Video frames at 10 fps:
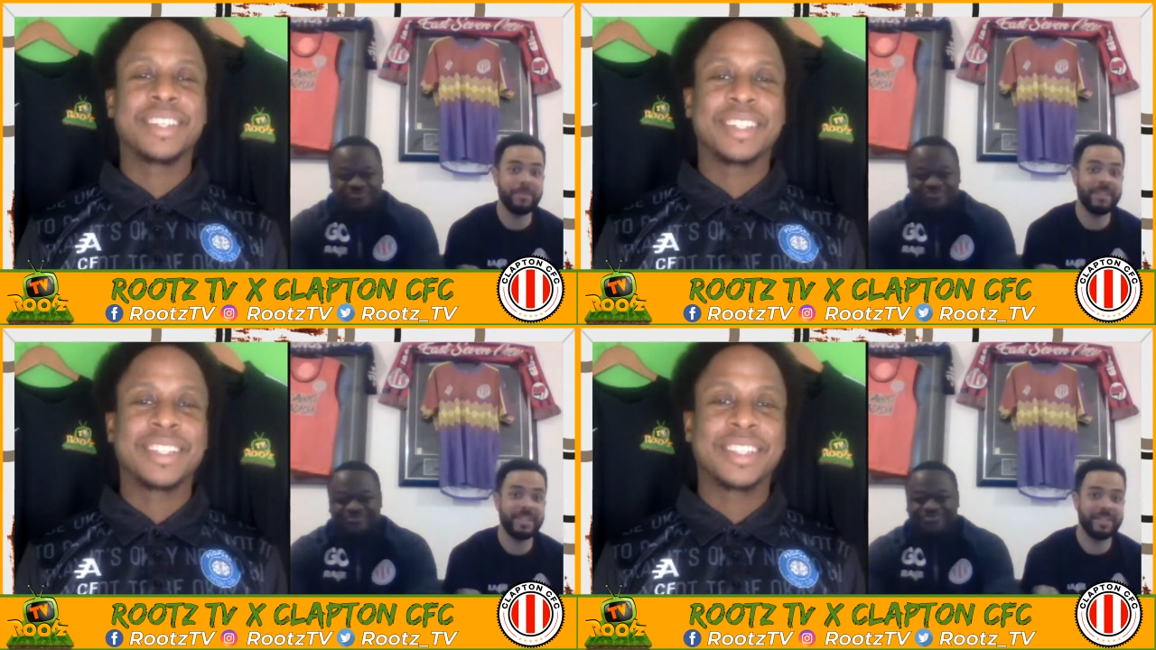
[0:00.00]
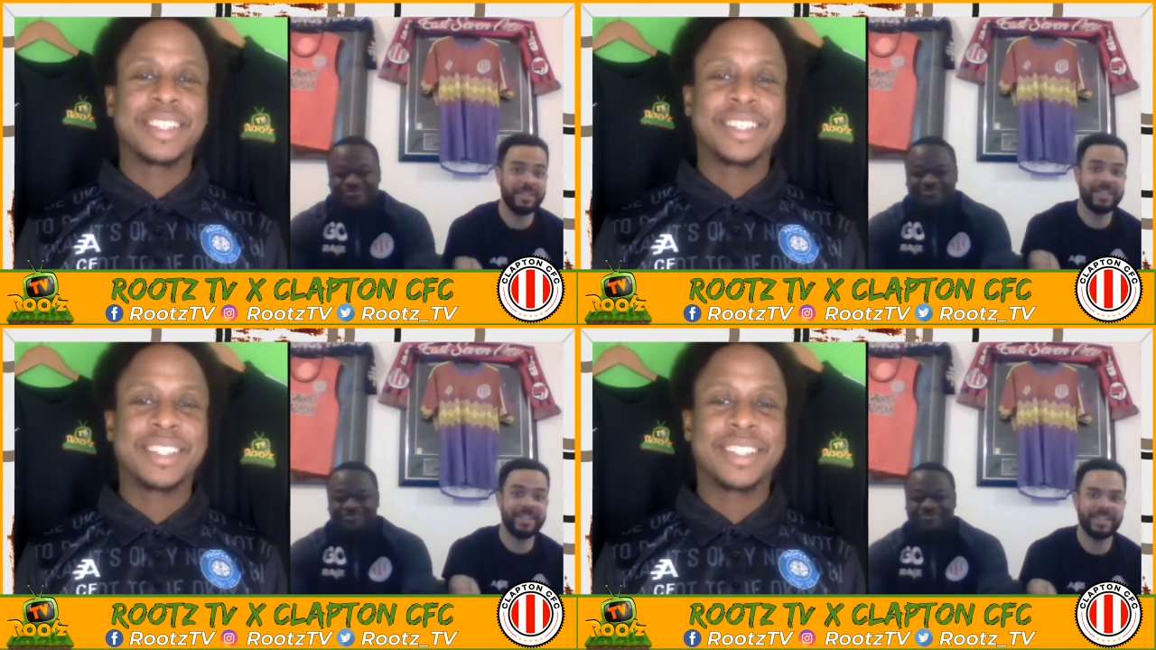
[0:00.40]
Speaker 1: for him this
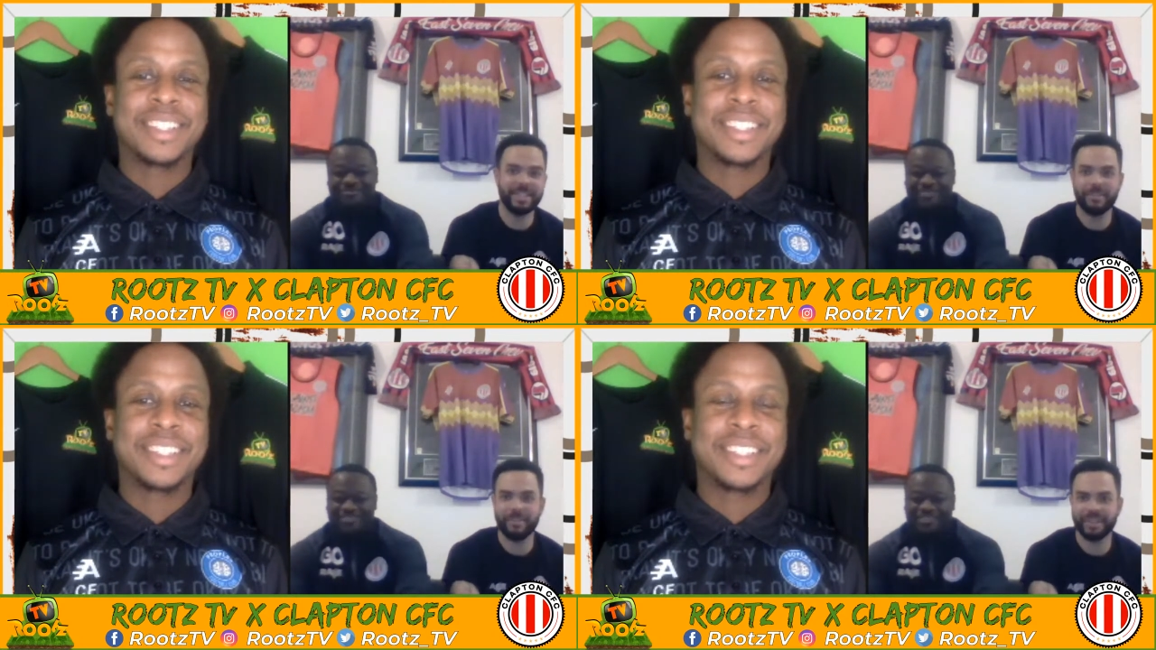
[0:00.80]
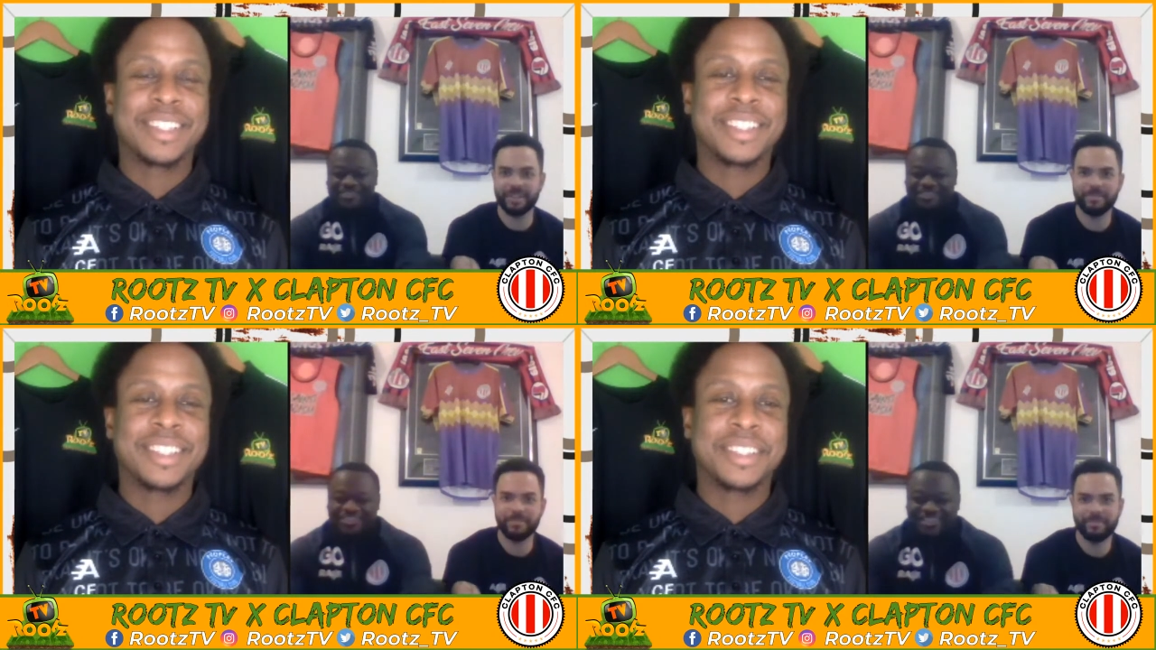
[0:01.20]
this season, I
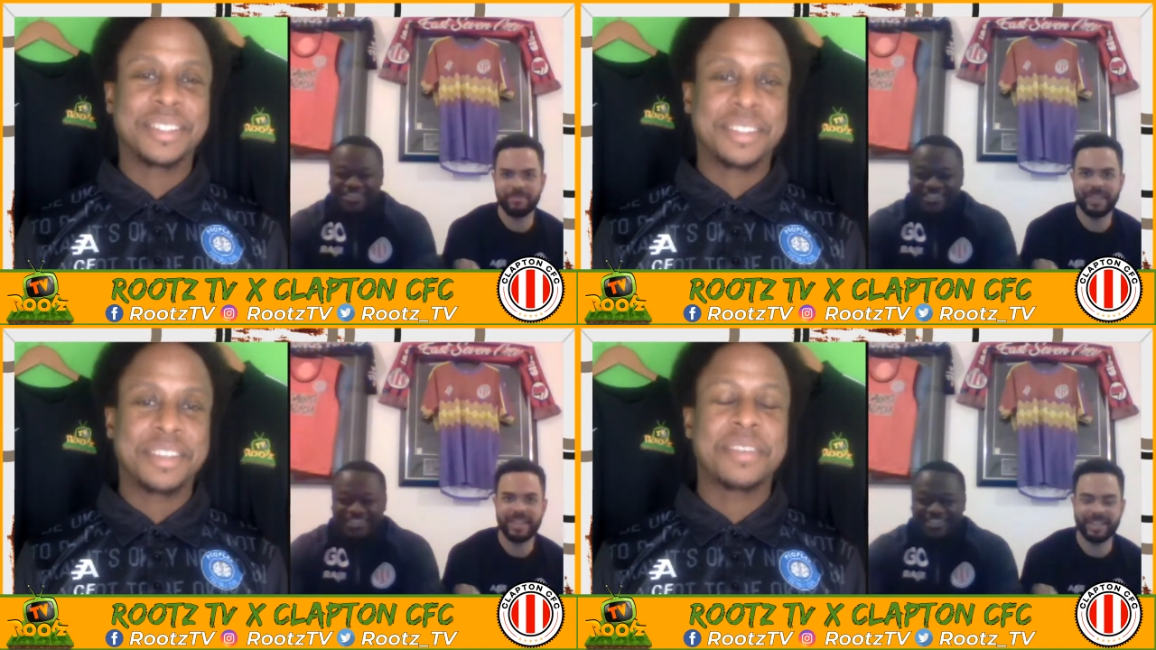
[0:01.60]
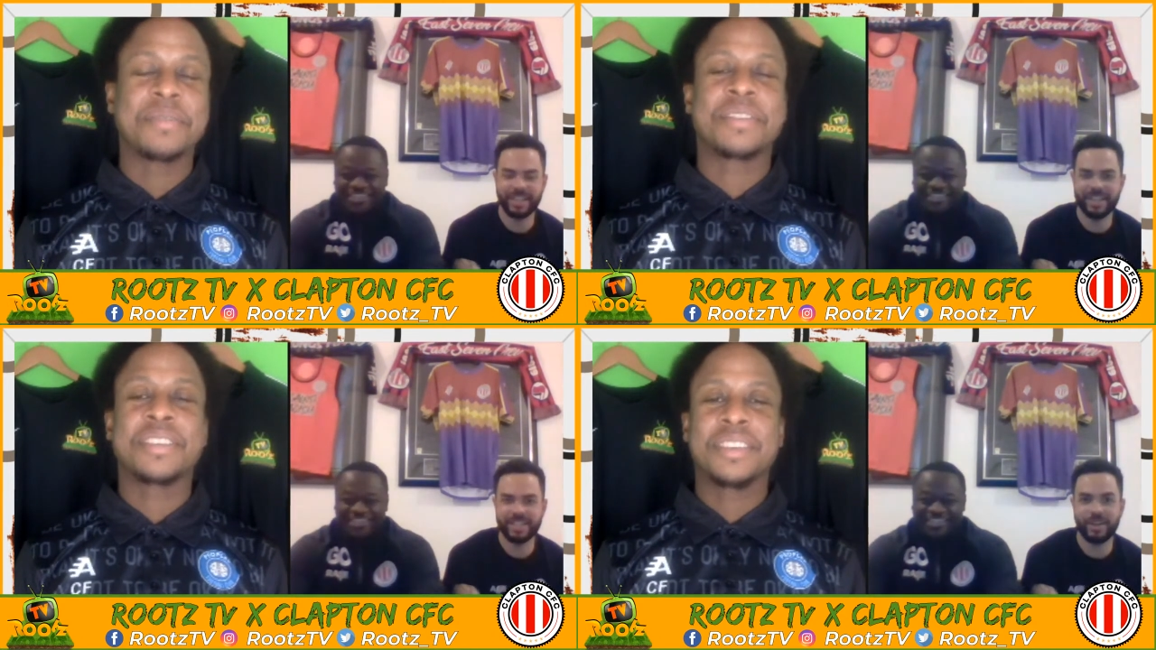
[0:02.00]
reckon. He's
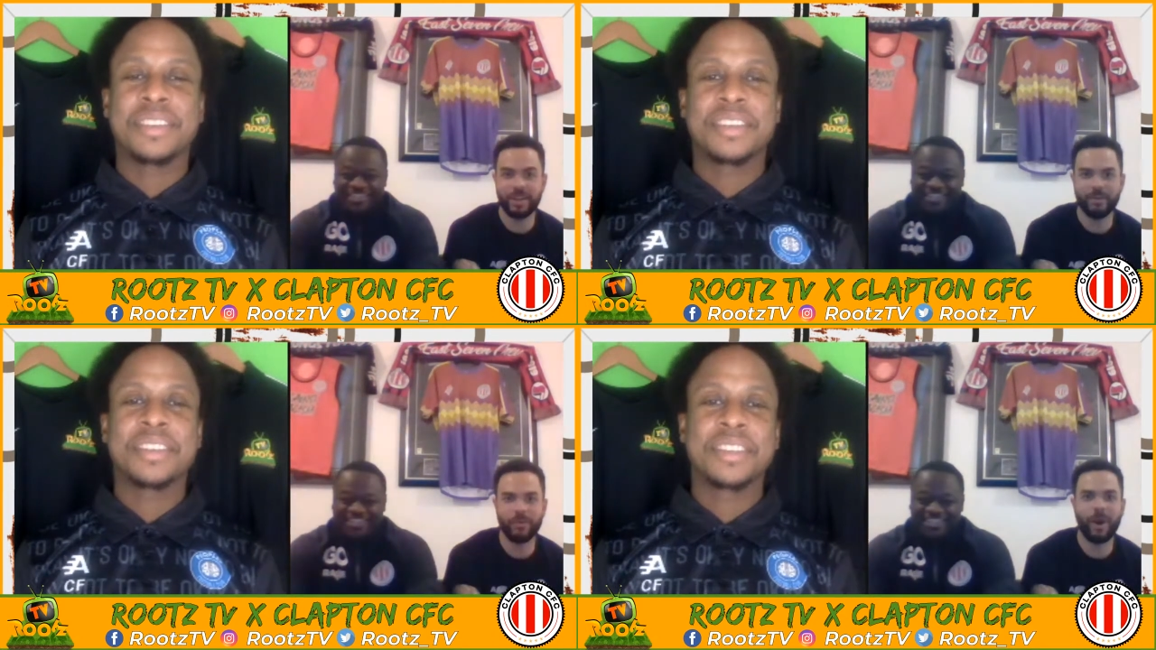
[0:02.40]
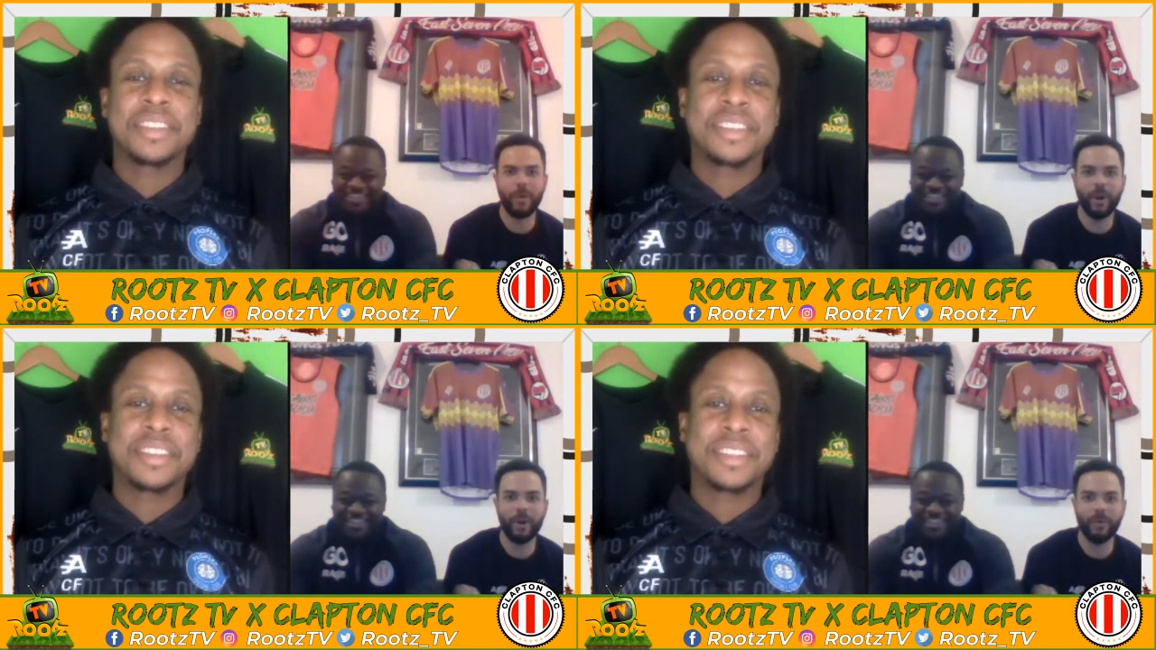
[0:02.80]
uh, started off
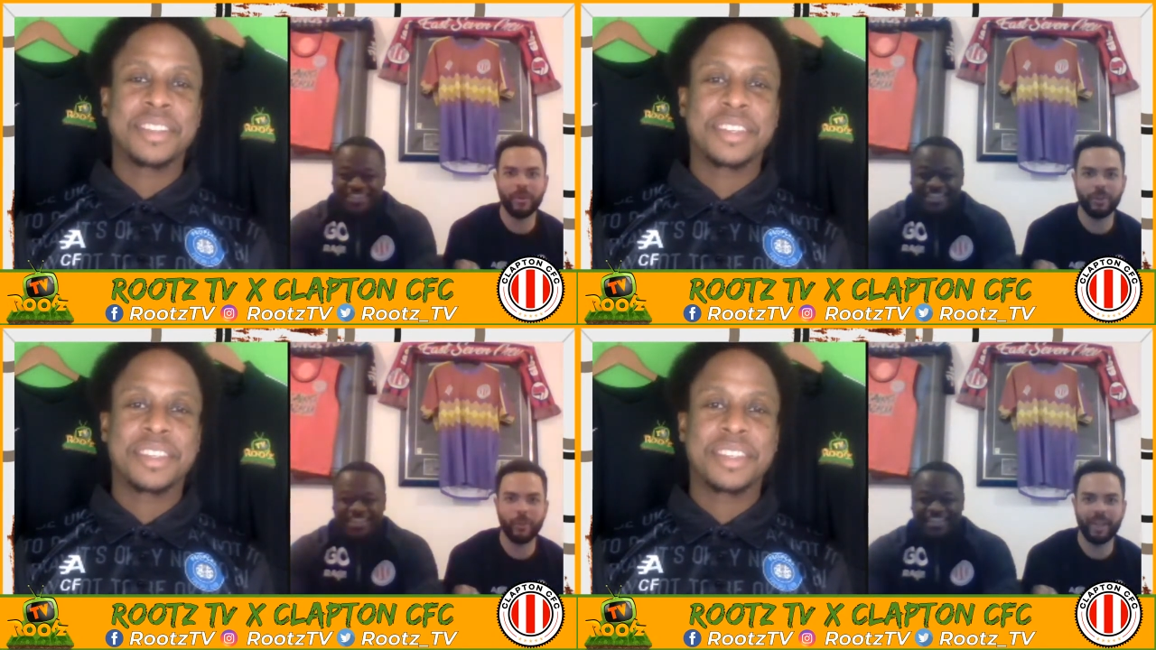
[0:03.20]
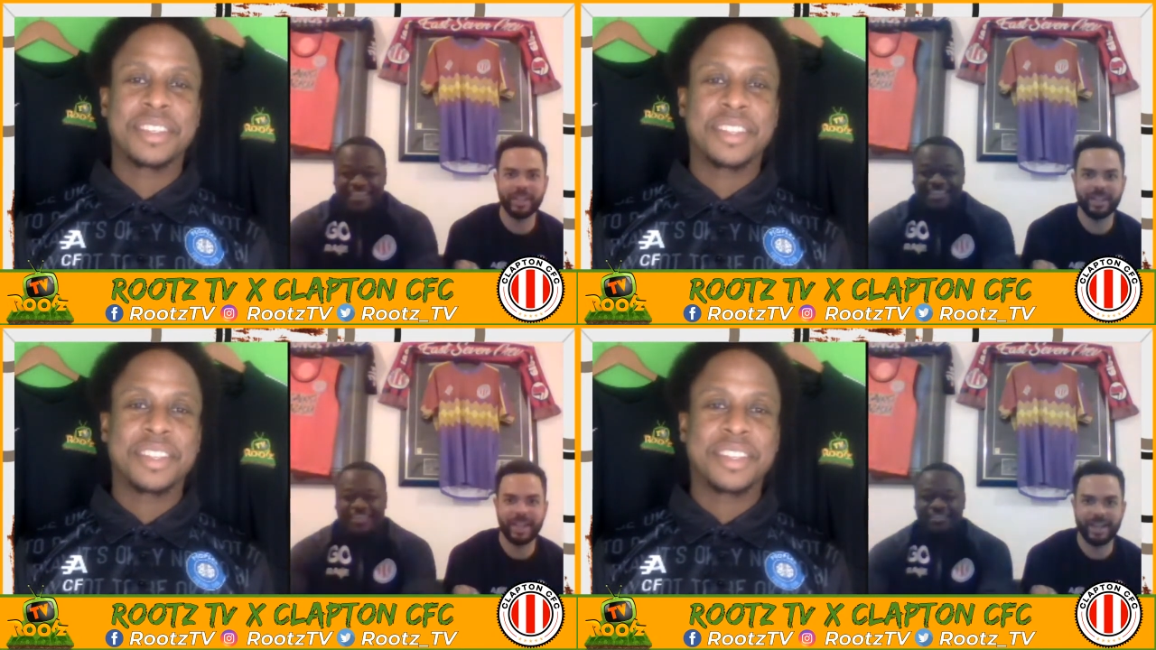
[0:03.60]
quite well on the
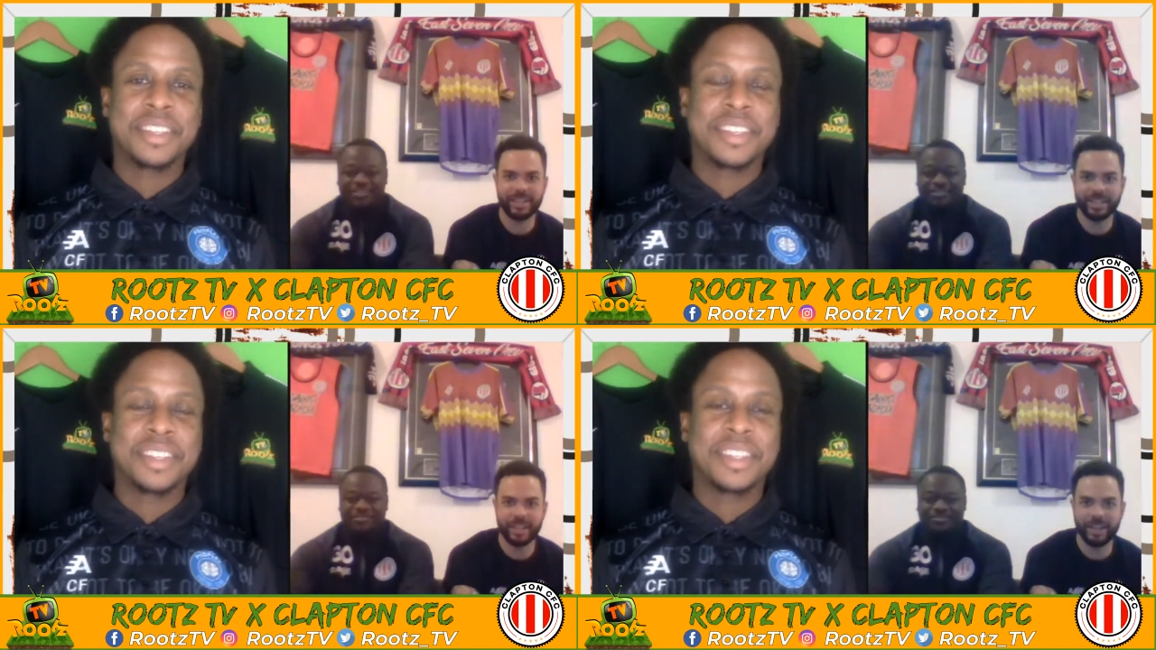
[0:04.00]
wing and